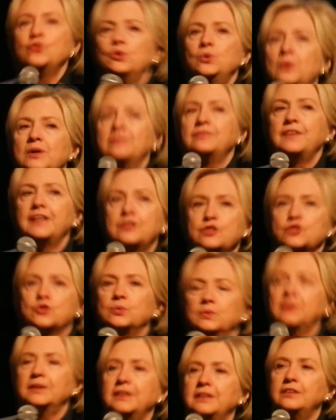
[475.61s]
do
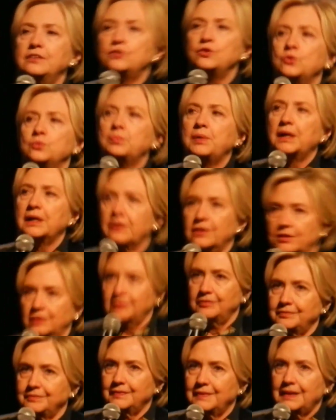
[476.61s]
eventually do better.